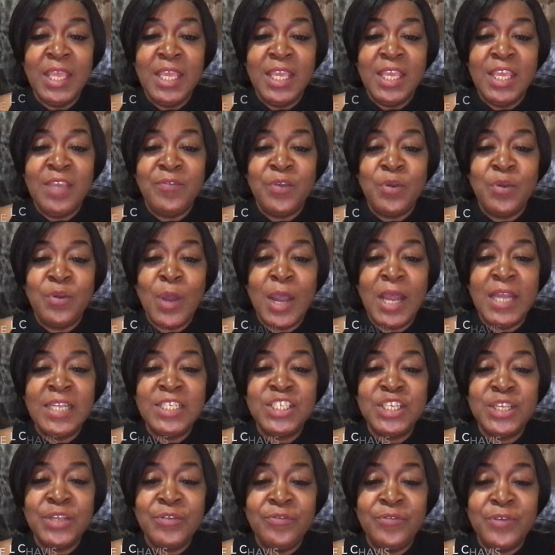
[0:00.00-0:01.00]
If you're
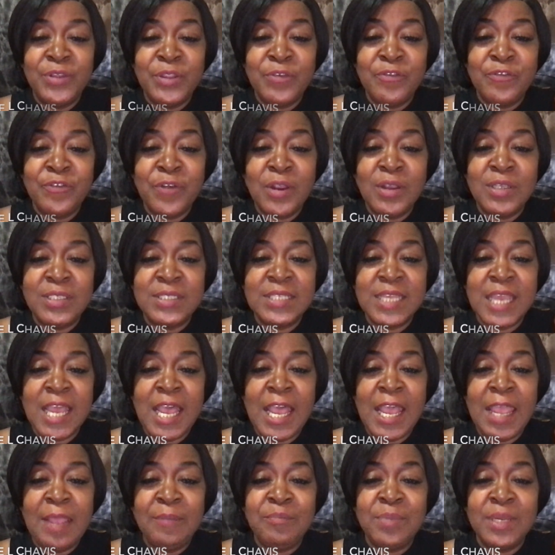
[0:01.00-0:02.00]
watching for the first
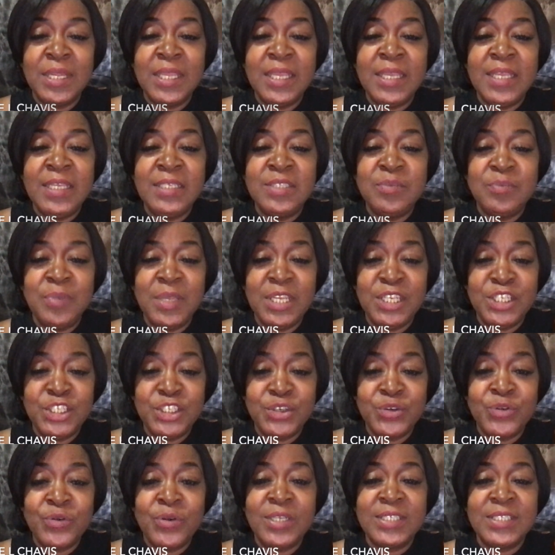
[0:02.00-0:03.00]
time, please be
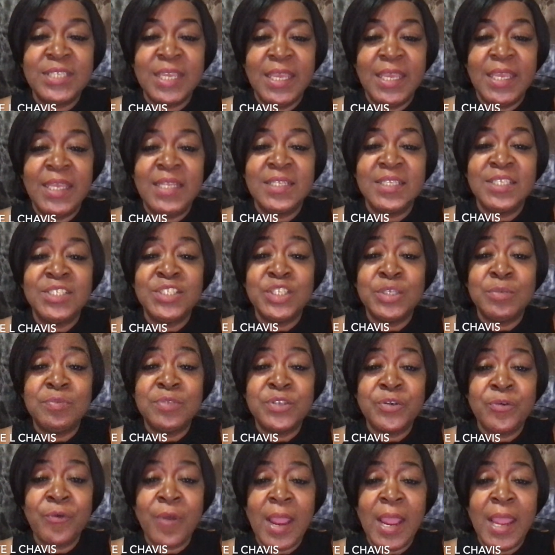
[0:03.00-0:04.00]
sure to hit the
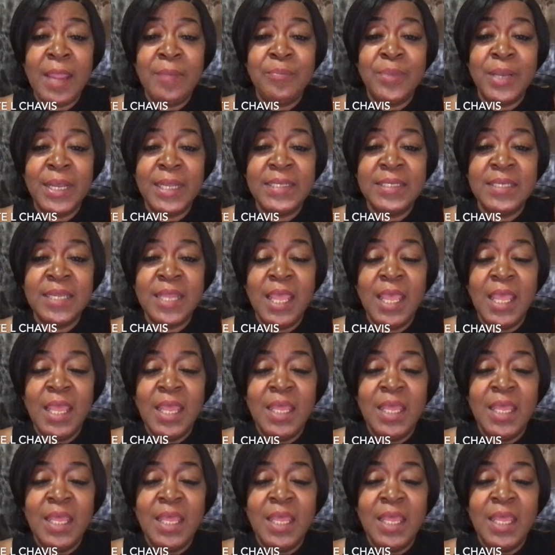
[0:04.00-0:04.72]
subscribe button.